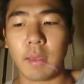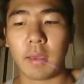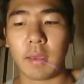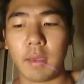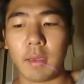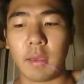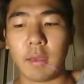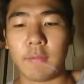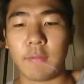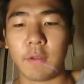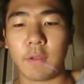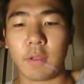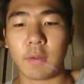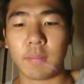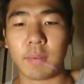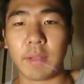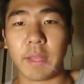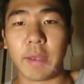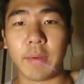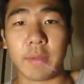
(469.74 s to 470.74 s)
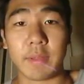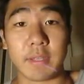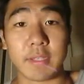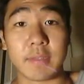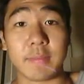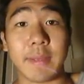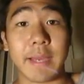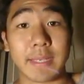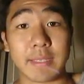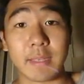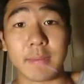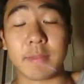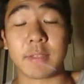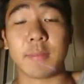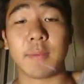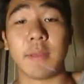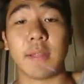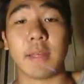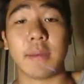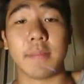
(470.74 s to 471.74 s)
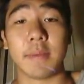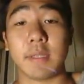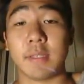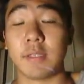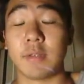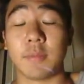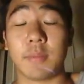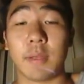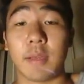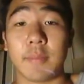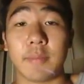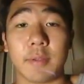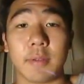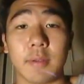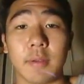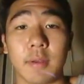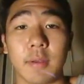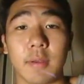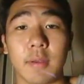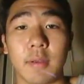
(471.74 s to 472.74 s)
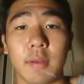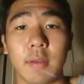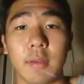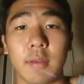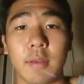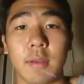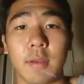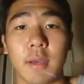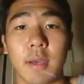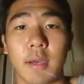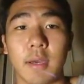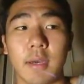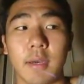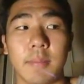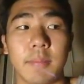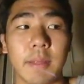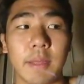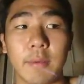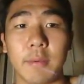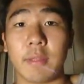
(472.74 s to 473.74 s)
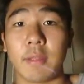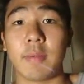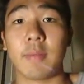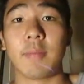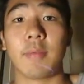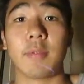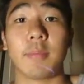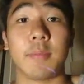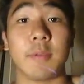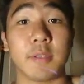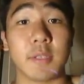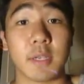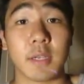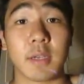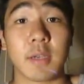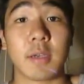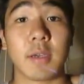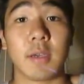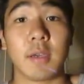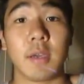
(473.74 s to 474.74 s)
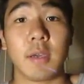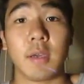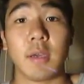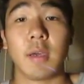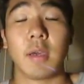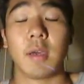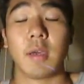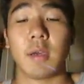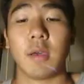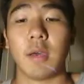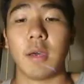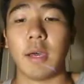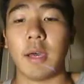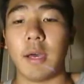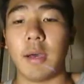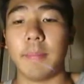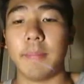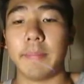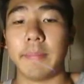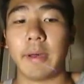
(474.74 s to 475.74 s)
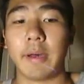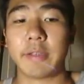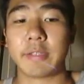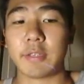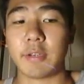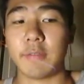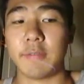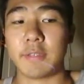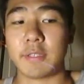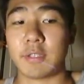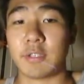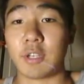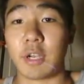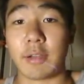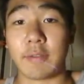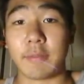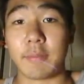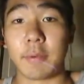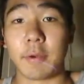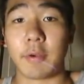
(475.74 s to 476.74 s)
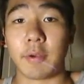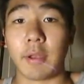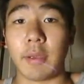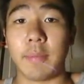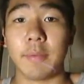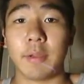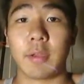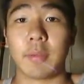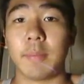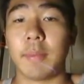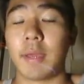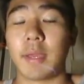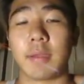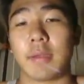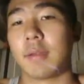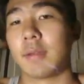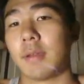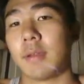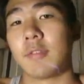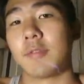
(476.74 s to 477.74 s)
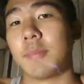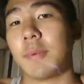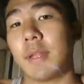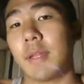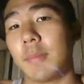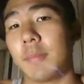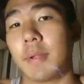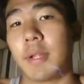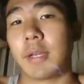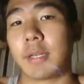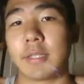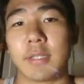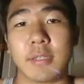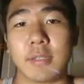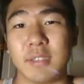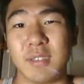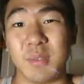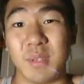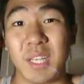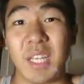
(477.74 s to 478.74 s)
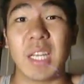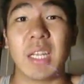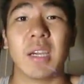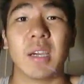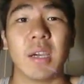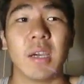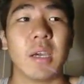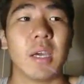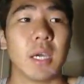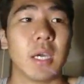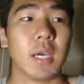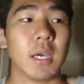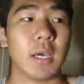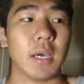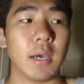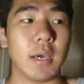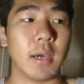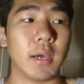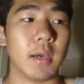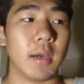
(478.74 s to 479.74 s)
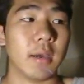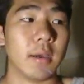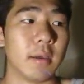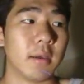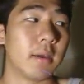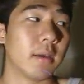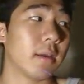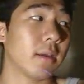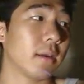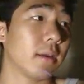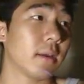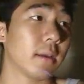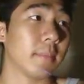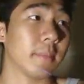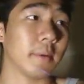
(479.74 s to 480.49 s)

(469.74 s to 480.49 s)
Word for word: if you can play with this in max MSP, that means you'd be able to uh, play with it with music. Um, also, if it's a Java program, you can make as many plugins as you need. Uh, I'm